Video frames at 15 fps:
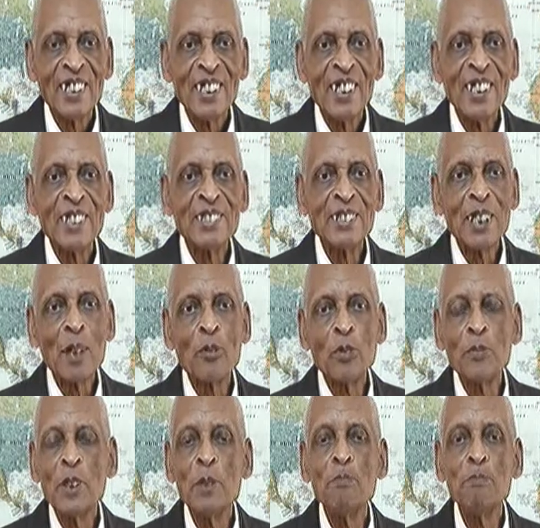It's never
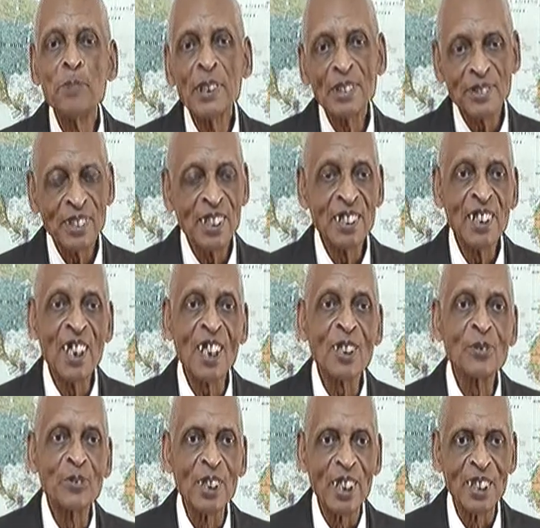been built any
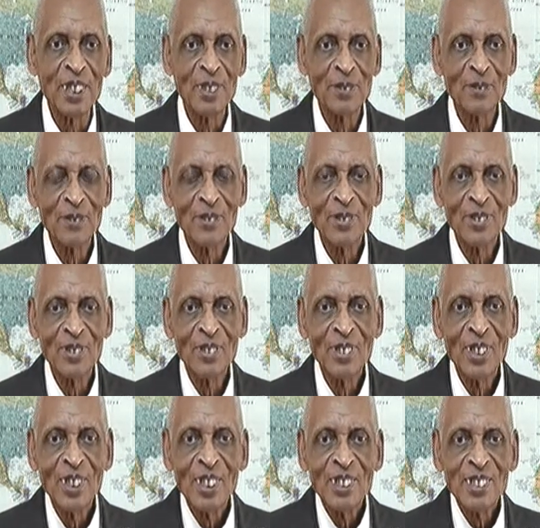other way.
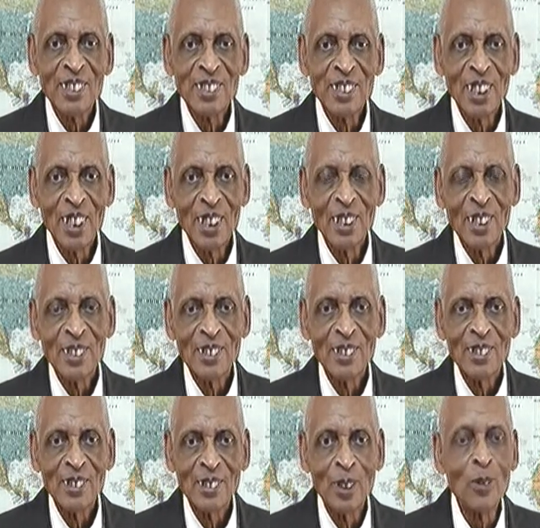She said,
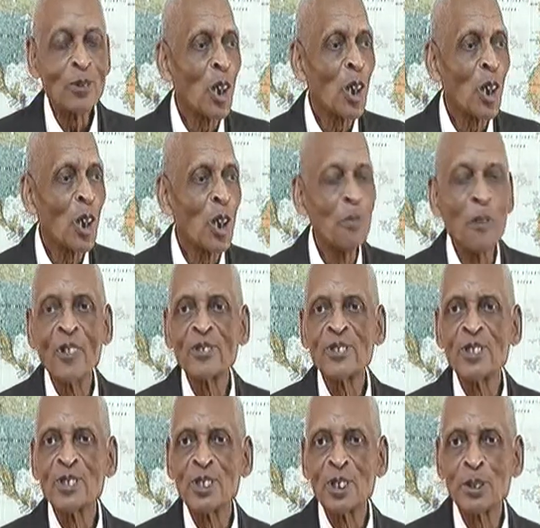don't talk about the
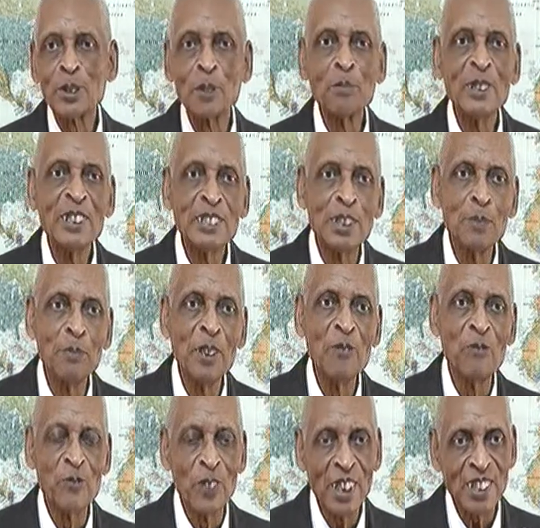system needs to be
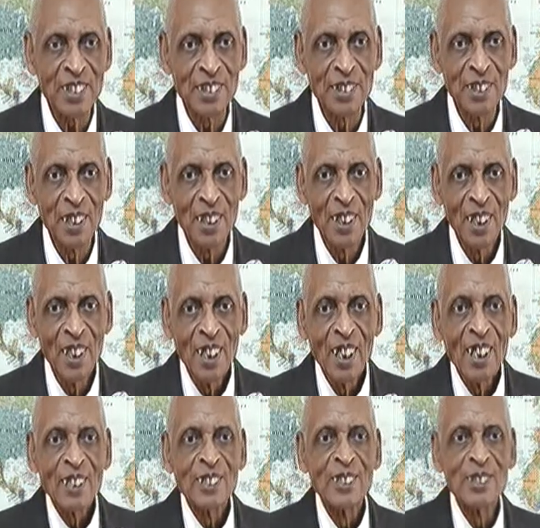fixed.
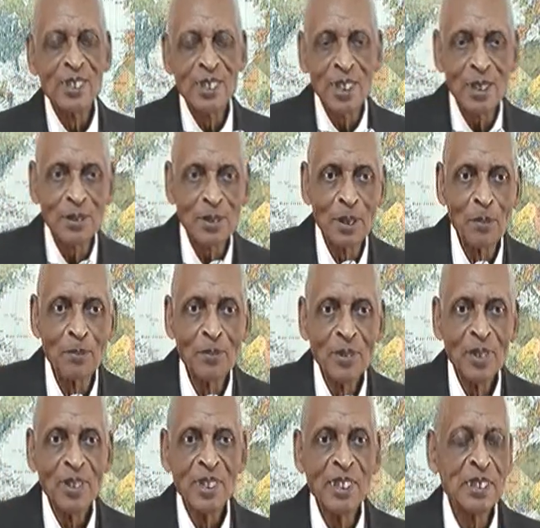The system
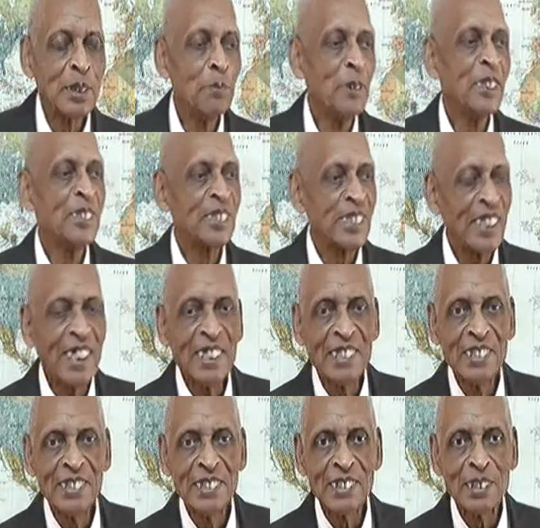needs to be
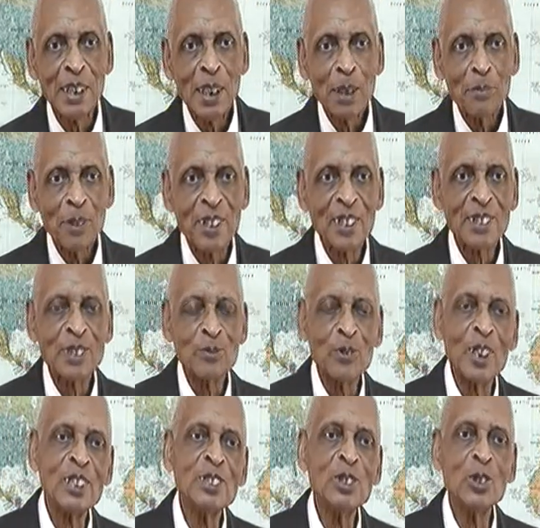changed because the
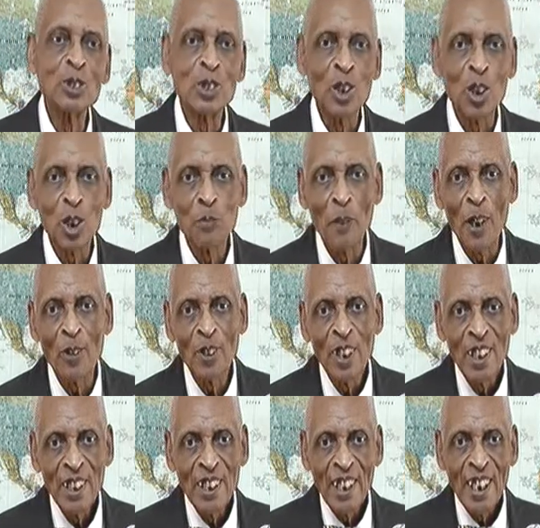one you're talking about
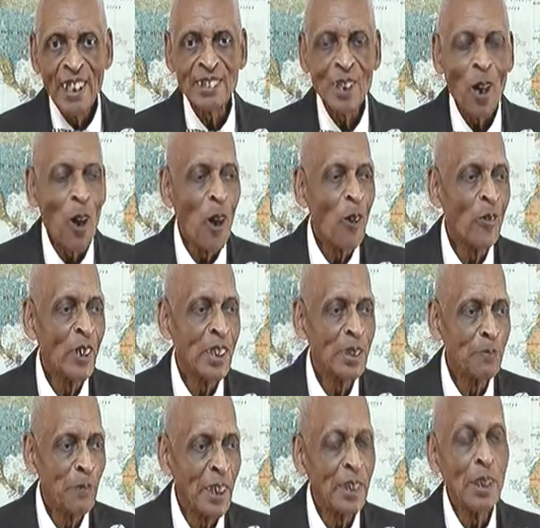has always
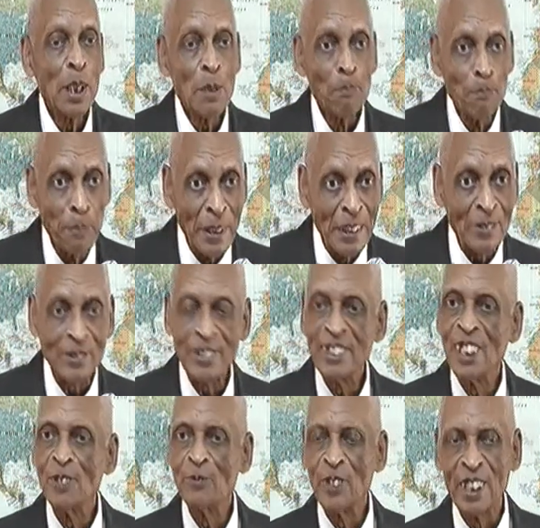been built
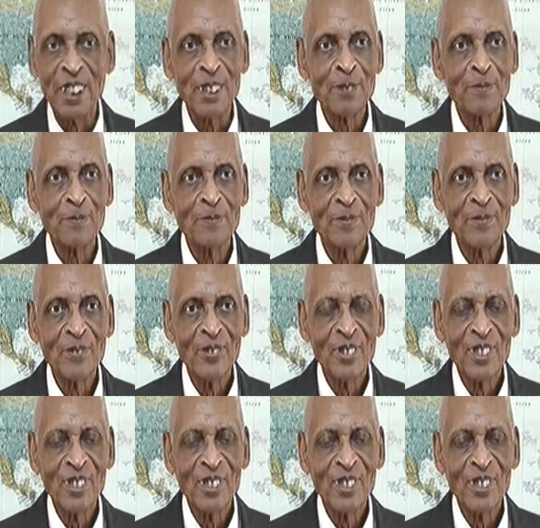that way.